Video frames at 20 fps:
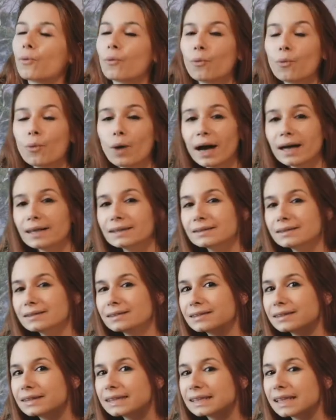
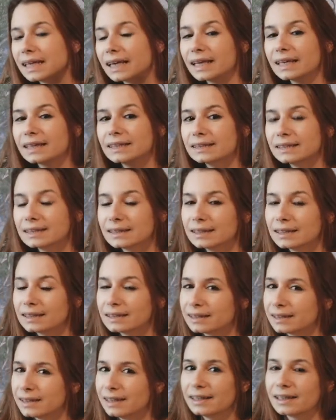One is the
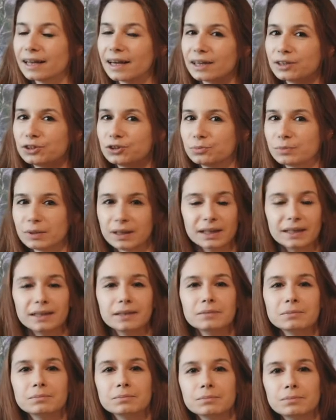teenage me,
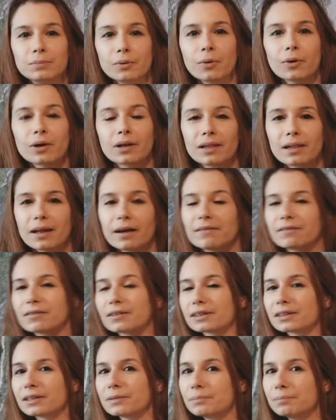the book
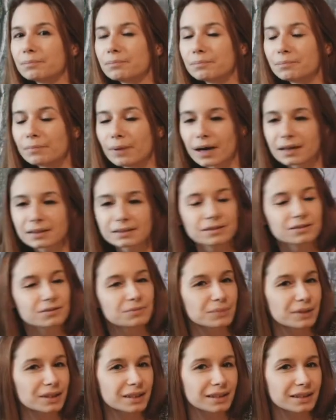lover, the part of
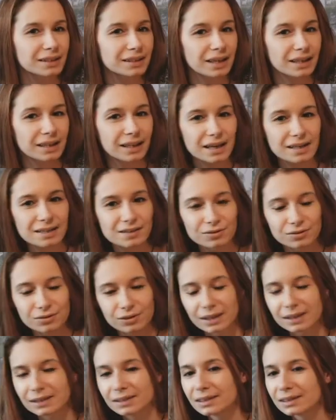me that has
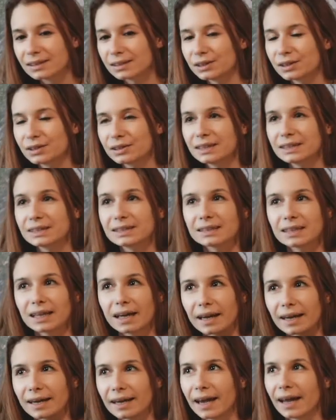read the series
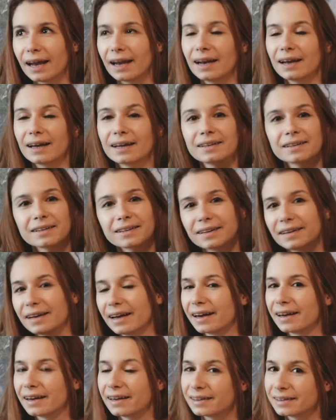again and
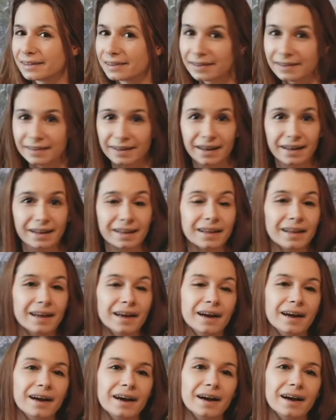again and again,
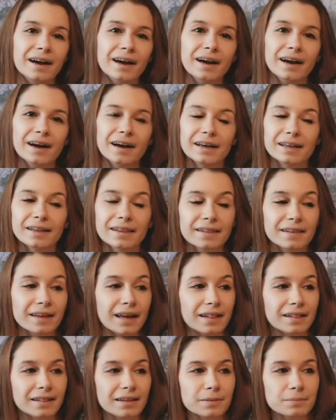and
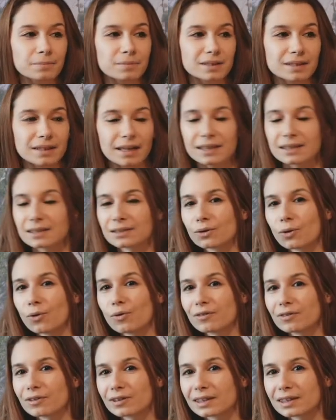that obsessed
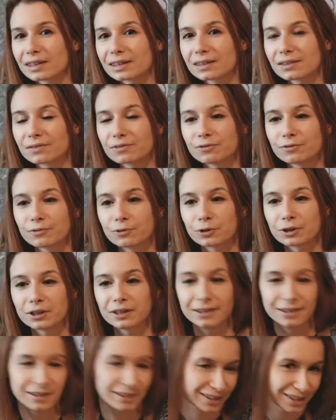over it for
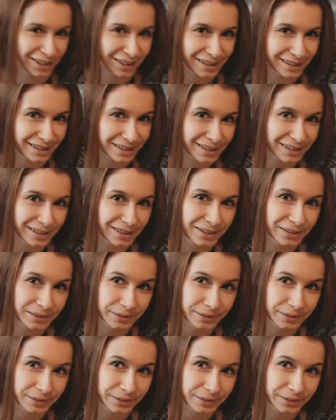years.